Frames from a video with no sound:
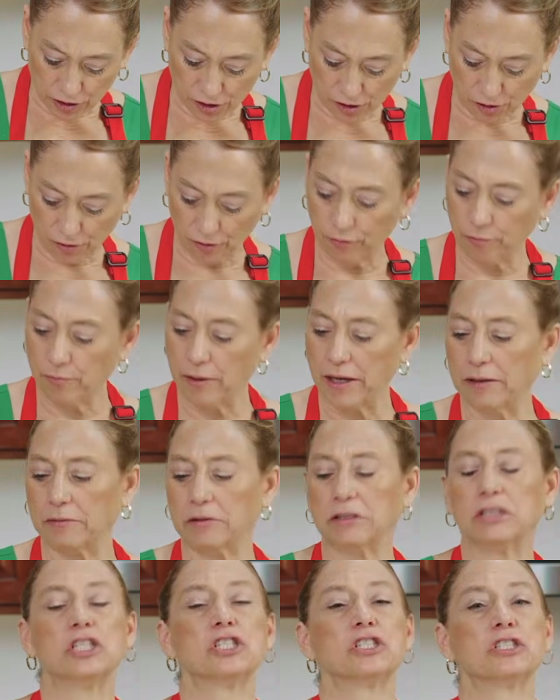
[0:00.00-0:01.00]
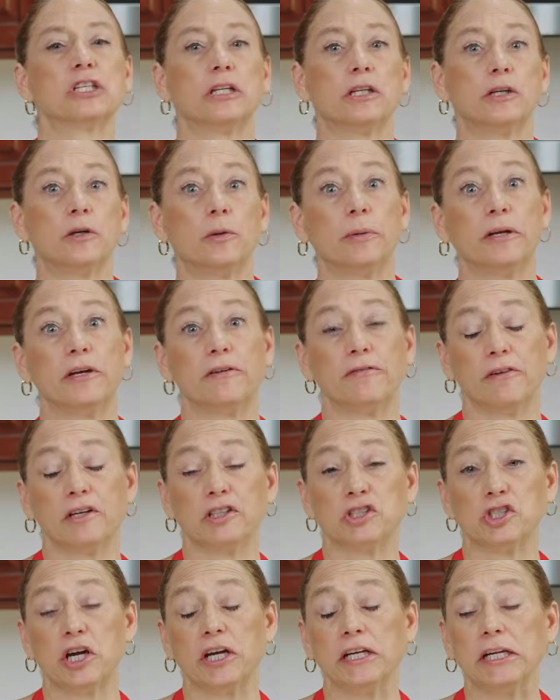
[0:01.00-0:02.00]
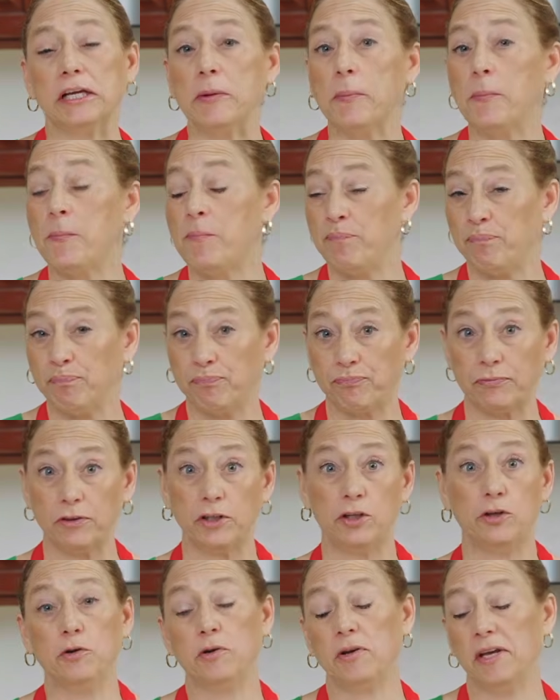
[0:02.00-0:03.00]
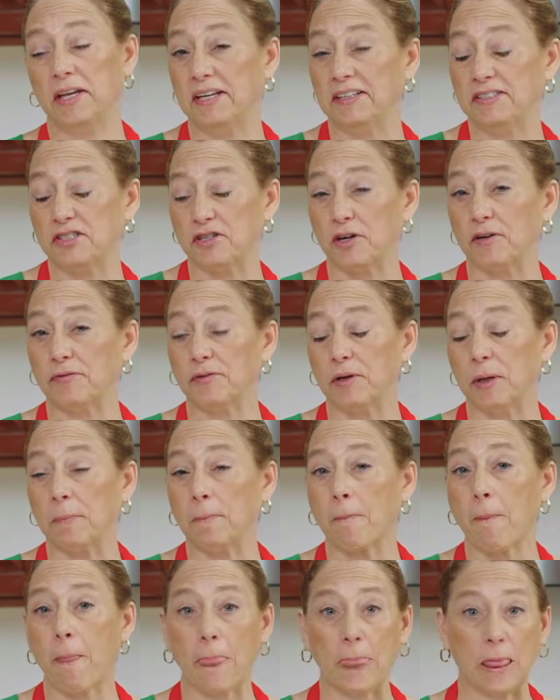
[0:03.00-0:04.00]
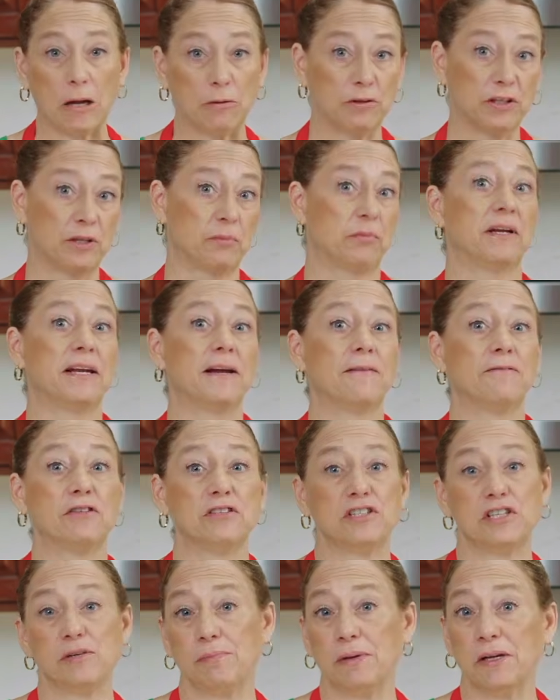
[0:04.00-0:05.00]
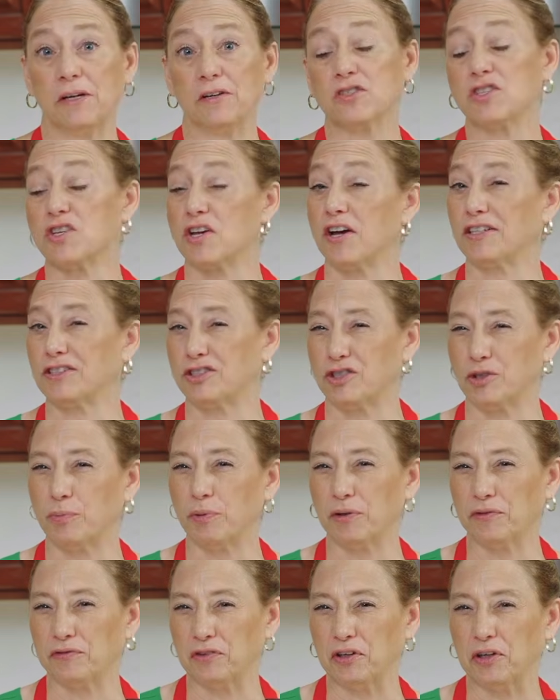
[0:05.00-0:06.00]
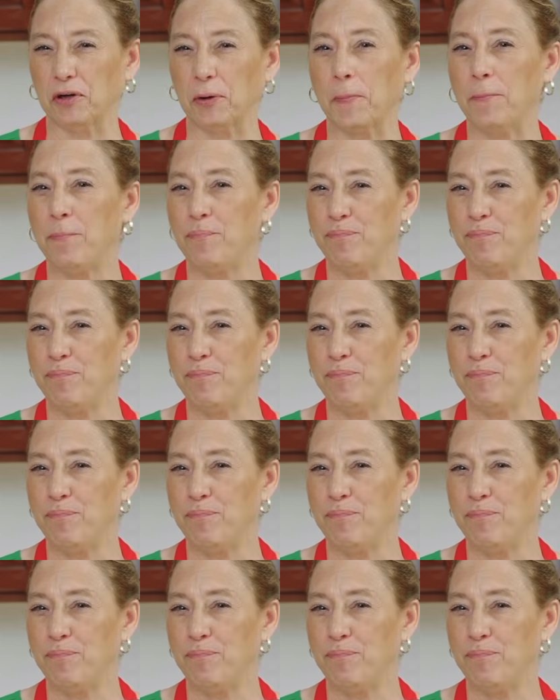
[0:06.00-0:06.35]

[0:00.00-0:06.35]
serve mine with just a little bit of fresh honey. You can serve them with whatever dipping sauce you prefer.